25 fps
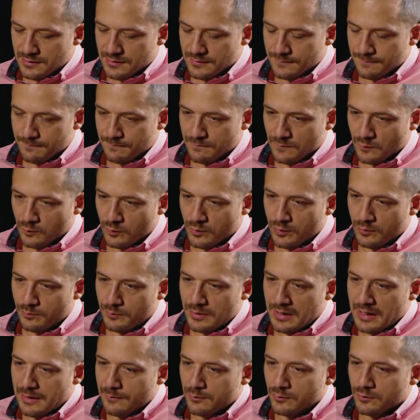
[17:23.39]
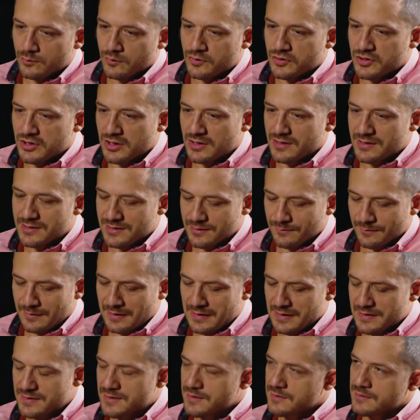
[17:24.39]
would you be able to share some
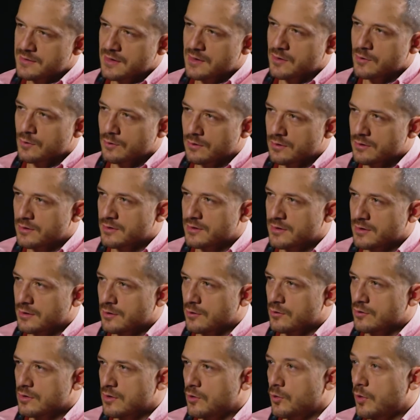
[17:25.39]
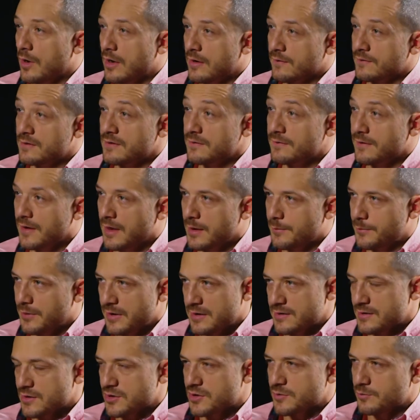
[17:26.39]
lessons that you learned along the way of
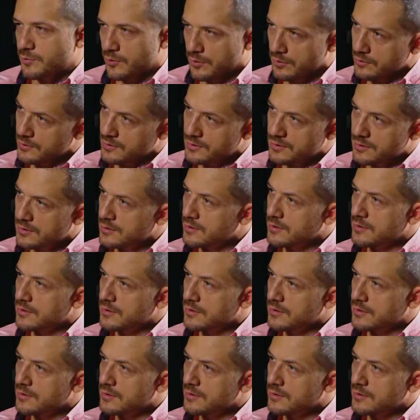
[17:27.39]
developing such a product?